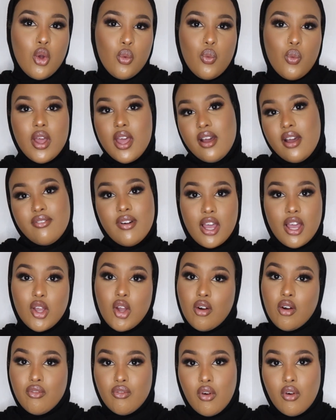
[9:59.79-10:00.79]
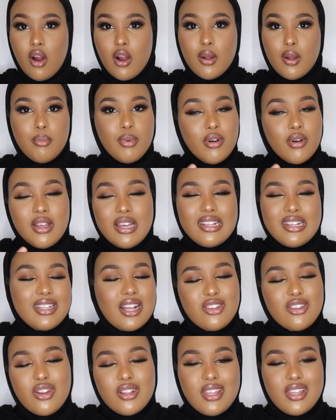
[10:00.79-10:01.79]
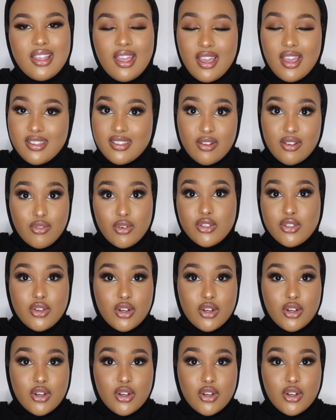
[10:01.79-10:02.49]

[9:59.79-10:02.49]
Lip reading: where have I gone wrong? But that's not the case. Everyone's